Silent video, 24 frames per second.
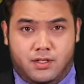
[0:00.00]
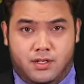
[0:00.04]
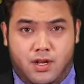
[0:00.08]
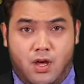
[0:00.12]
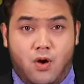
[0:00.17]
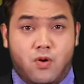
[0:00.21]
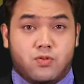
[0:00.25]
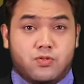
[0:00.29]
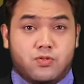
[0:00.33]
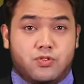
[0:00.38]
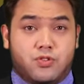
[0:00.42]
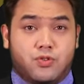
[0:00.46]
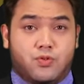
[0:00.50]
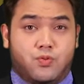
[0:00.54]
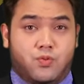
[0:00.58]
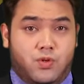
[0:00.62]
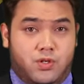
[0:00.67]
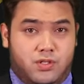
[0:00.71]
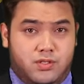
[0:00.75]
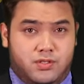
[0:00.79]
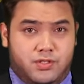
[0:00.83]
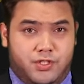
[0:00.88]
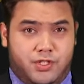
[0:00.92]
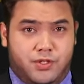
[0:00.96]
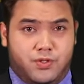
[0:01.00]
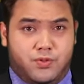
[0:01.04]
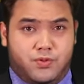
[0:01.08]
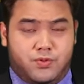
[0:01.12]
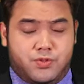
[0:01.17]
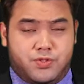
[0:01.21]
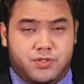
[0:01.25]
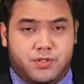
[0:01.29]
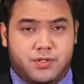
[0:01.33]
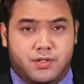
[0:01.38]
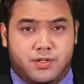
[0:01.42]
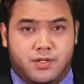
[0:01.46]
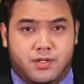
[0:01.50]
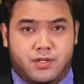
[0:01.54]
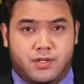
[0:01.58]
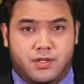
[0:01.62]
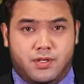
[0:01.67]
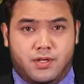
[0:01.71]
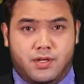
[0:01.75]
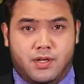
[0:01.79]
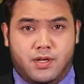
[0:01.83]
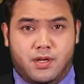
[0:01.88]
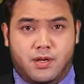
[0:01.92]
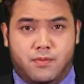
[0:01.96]
Now on to world news.
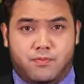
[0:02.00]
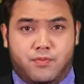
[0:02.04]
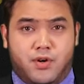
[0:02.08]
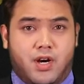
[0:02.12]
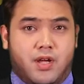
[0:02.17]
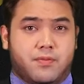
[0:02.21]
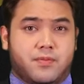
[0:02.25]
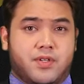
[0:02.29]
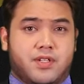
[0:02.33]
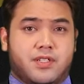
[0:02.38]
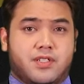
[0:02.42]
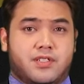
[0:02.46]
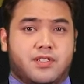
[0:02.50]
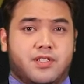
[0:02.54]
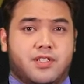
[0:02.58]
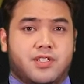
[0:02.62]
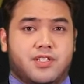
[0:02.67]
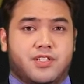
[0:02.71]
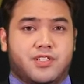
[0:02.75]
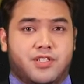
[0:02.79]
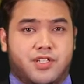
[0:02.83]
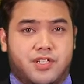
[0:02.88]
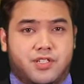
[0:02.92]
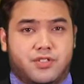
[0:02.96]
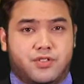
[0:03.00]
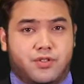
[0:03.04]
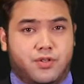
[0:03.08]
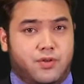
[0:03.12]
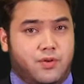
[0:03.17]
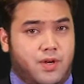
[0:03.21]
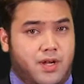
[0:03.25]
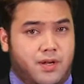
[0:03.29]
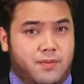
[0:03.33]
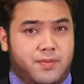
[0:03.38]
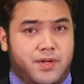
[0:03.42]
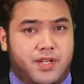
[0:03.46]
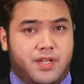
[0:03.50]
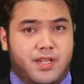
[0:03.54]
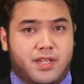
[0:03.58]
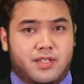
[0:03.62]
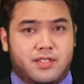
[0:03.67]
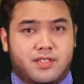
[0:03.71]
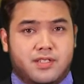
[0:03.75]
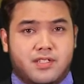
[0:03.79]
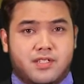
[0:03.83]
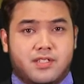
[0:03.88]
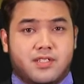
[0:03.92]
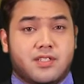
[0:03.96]
Prime Minister Shinzo Abe
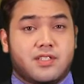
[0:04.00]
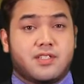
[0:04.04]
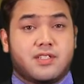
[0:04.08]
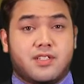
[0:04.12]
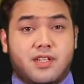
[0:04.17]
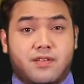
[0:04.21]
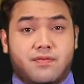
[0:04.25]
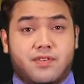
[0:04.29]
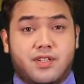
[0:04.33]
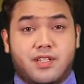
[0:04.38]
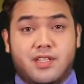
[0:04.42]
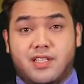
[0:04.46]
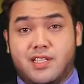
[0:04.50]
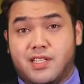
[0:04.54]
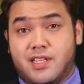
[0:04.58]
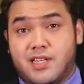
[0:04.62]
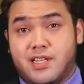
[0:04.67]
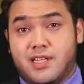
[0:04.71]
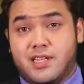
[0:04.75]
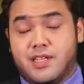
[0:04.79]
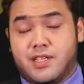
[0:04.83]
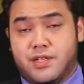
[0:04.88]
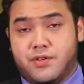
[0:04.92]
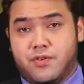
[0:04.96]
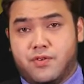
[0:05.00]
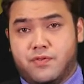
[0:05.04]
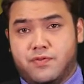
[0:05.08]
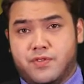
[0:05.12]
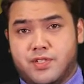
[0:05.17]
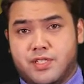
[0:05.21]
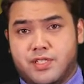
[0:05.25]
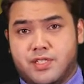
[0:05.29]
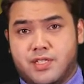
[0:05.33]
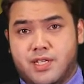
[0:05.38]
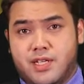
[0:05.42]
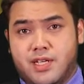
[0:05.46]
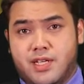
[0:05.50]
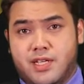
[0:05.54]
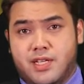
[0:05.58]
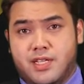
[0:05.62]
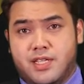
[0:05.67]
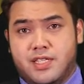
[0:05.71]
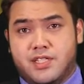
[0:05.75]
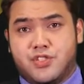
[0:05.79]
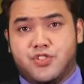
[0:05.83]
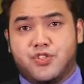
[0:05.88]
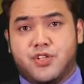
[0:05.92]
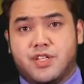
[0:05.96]
enters a 7th year in office.
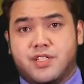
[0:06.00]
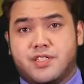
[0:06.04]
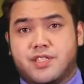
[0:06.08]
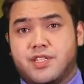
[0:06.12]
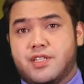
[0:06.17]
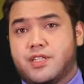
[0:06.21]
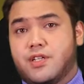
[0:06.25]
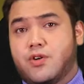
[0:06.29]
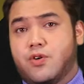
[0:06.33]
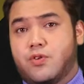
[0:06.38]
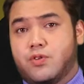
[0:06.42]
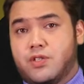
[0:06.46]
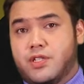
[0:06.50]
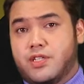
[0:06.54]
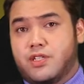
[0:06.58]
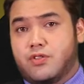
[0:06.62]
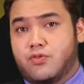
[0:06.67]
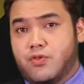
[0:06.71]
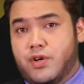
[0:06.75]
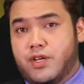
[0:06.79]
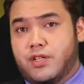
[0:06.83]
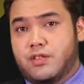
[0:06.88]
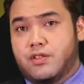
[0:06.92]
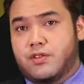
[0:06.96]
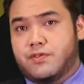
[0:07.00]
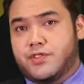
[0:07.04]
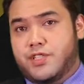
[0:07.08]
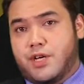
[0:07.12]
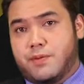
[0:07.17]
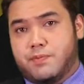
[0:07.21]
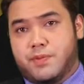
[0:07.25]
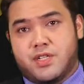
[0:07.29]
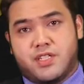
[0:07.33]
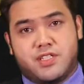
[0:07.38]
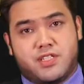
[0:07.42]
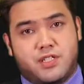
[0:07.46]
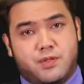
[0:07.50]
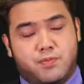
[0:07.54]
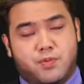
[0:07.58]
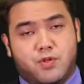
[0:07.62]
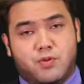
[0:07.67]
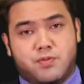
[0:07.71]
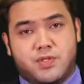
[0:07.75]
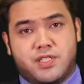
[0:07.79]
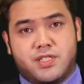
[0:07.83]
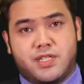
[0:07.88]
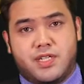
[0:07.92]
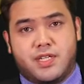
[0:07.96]
He is chasing the holy grail of Japanese
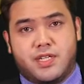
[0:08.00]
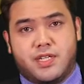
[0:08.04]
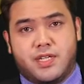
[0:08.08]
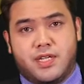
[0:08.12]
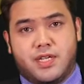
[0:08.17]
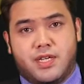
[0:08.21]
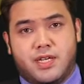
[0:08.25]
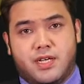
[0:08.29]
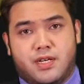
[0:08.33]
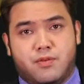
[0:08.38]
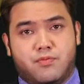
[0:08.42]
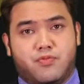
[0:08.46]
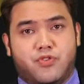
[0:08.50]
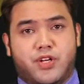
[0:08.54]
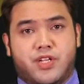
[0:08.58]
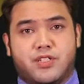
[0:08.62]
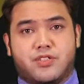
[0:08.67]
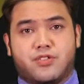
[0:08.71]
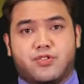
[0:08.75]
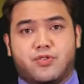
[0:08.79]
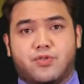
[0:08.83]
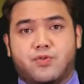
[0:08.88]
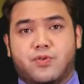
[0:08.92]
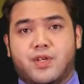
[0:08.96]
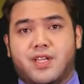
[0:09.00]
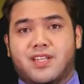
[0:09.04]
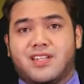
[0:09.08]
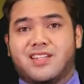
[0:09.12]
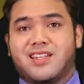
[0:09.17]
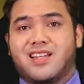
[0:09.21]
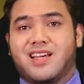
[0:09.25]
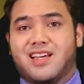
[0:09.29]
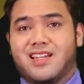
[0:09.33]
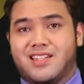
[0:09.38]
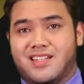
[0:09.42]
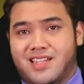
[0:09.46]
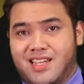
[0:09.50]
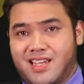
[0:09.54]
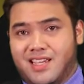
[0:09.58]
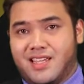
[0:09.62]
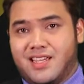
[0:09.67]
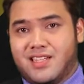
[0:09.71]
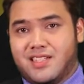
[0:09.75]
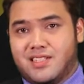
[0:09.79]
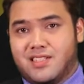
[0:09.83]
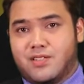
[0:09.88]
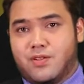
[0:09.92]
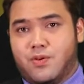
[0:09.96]
diplomacy, a breakthrough in a
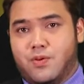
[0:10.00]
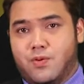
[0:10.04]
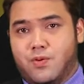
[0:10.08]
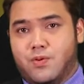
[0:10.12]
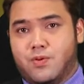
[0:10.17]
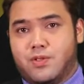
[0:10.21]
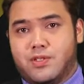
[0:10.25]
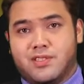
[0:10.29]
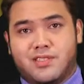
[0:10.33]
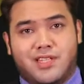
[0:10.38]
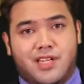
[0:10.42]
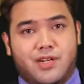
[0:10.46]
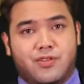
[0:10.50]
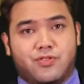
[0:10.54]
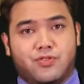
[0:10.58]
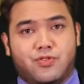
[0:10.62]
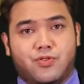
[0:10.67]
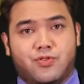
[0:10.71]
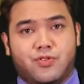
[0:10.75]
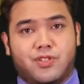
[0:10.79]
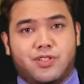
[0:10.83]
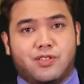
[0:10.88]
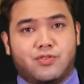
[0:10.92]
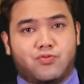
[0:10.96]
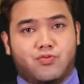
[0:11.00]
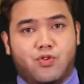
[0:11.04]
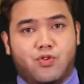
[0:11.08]
decades-old territorial